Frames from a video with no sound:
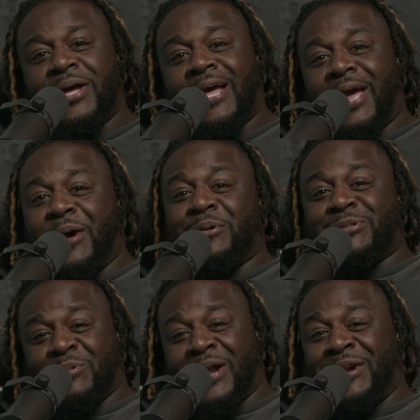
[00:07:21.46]
it
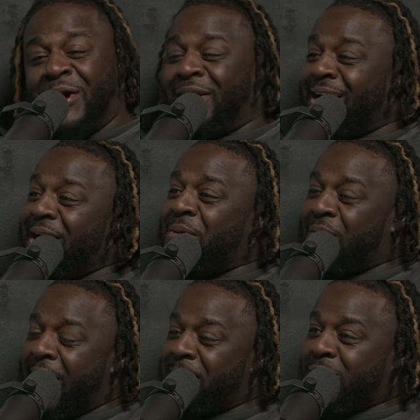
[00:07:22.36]
was written on the gum
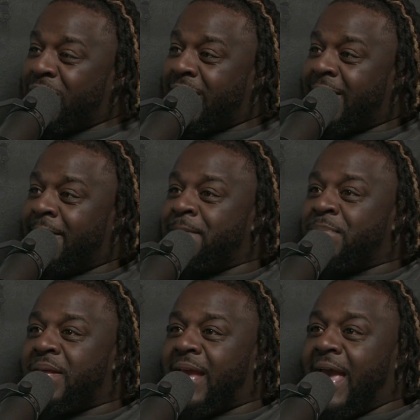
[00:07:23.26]
wrapper,
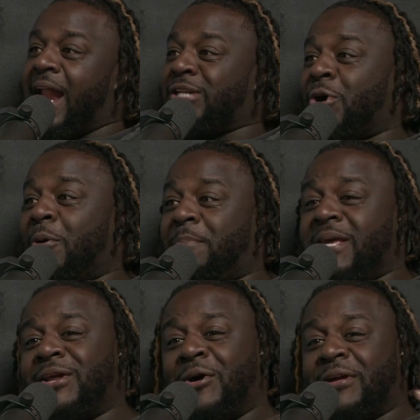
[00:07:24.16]
and I told
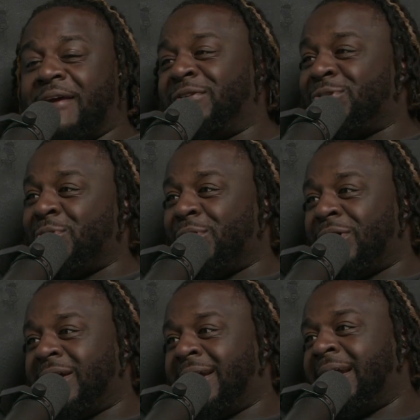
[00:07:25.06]
P to go give it to
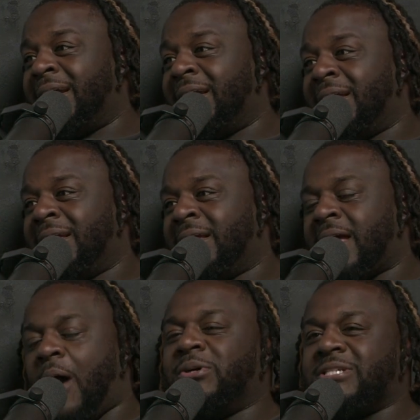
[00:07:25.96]
her.
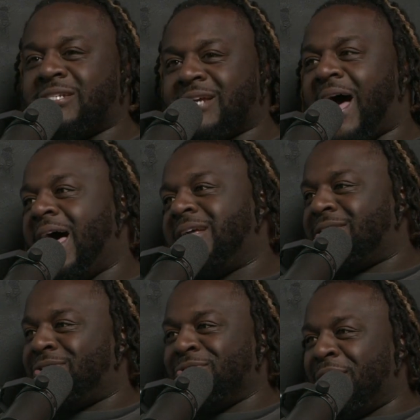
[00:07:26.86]
I wasn't shy. I
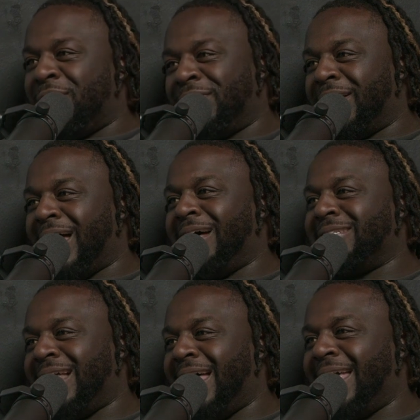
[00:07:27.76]
just, you know, I
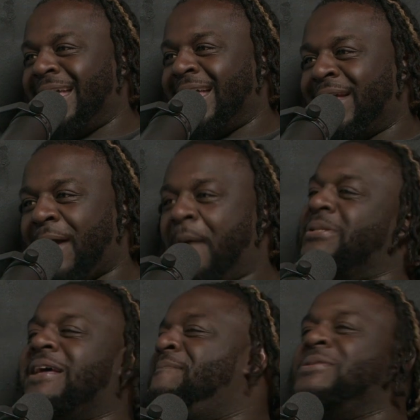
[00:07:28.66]
was like, I'm
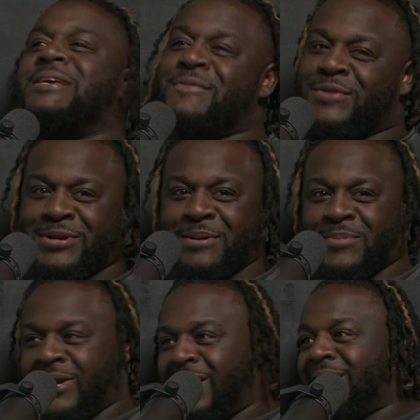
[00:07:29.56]
just have P give her the
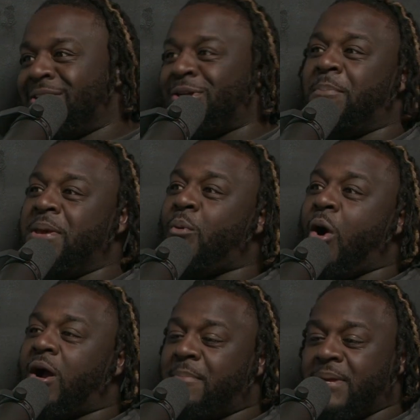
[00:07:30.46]
number. So P
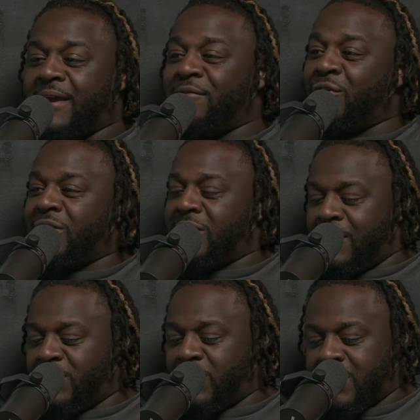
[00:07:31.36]
walk up and give her the
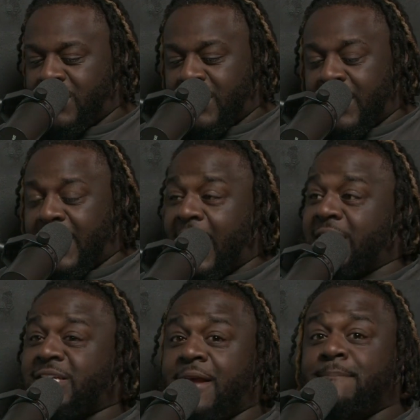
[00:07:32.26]
number
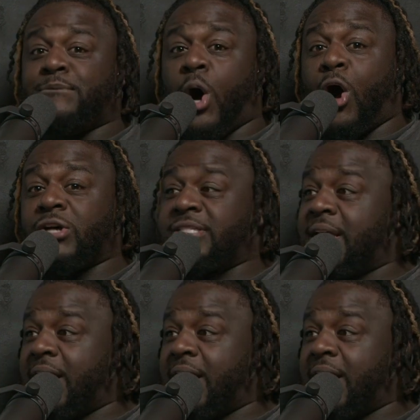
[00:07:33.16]
and she balls it